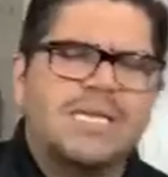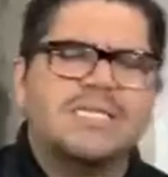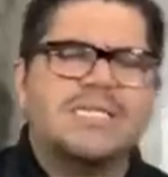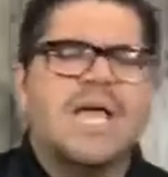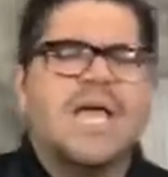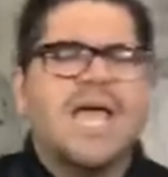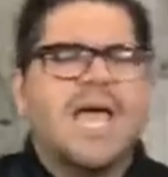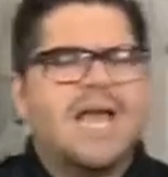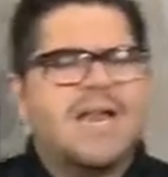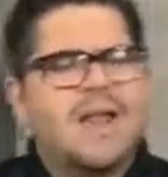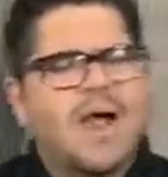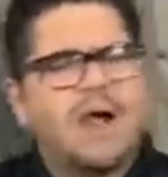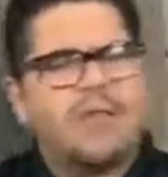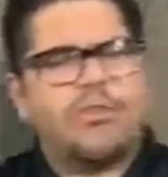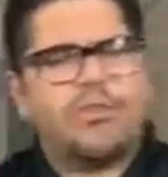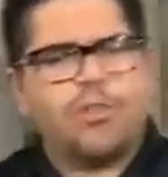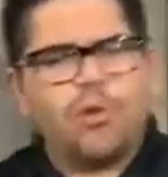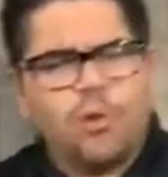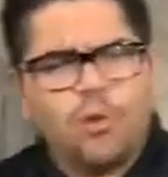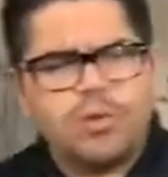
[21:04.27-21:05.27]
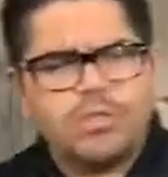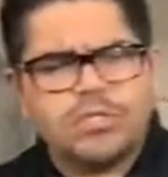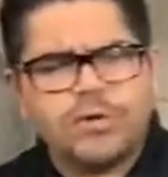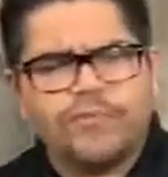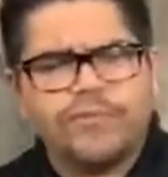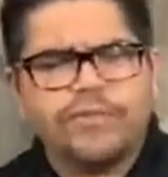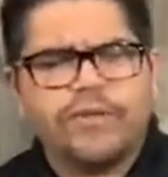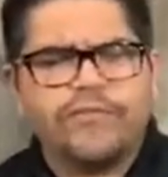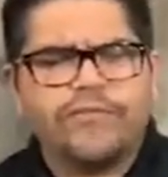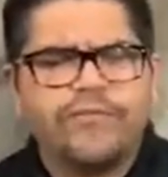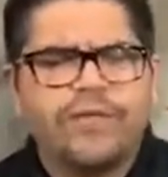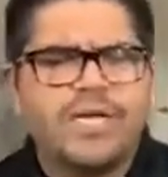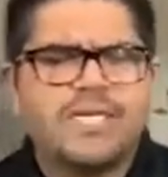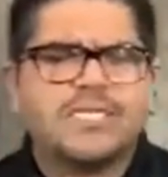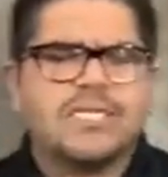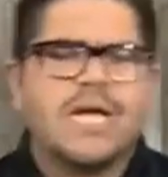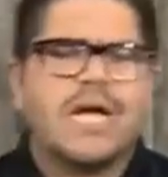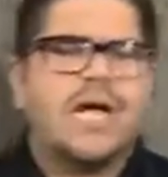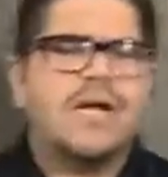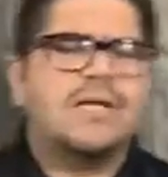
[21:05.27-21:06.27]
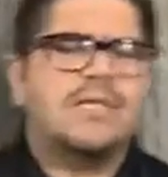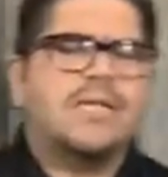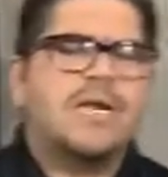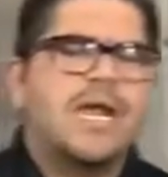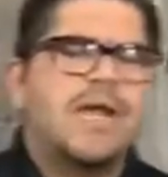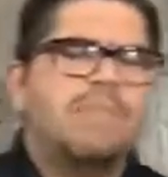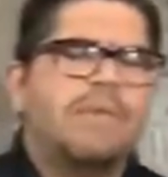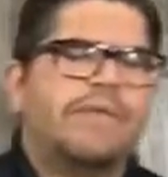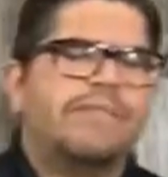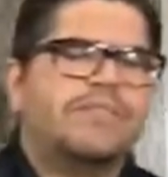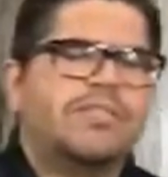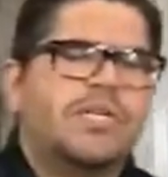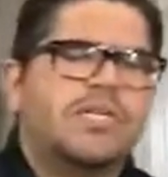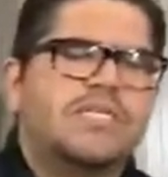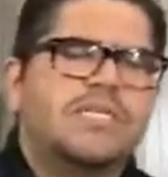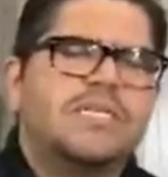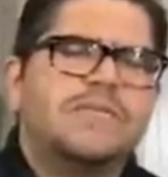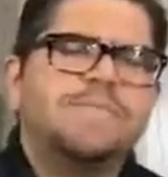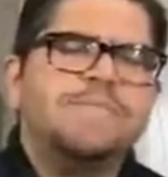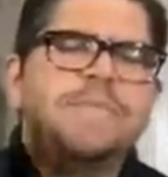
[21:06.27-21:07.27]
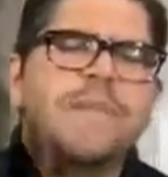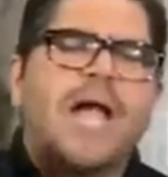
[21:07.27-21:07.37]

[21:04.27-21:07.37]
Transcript: blessings and not thorns over their flesh, God, in the name of Jesus.